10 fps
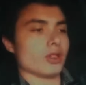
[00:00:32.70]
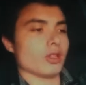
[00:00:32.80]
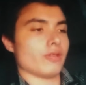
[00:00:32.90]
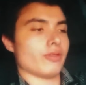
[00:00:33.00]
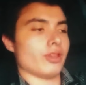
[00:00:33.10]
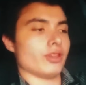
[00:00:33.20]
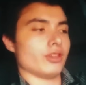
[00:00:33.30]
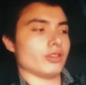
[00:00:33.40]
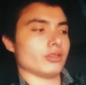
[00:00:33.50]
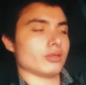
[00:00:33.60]
doing a lot of
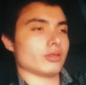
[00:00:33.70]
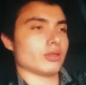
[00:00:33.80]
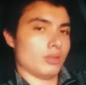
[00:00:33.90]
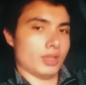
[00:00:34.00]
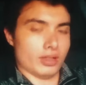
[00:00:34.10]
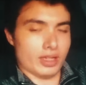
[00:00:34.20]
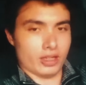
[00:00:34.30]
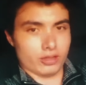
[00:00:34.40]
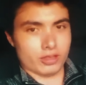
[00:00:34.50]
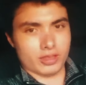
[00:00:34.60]
thinking about
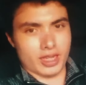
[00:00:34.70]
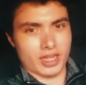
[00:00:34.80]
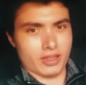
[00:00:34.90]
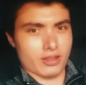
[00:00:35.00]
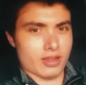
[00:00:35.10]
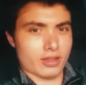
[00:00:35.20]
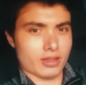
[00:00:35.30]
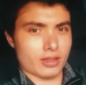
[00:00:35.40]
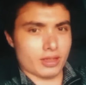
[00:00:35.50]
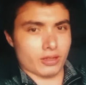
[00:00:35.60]
how sad
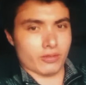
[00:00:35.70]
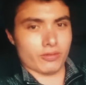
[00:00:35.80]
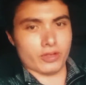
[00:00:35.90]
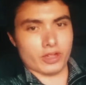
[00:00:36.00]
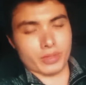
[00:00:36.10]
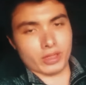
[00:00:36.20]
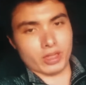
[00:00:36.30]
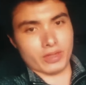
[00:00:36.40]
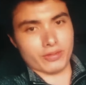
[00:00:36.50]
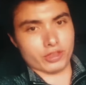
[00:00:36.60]
and unfair my
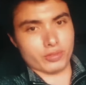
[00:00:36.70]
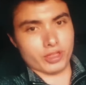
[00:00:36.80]
life has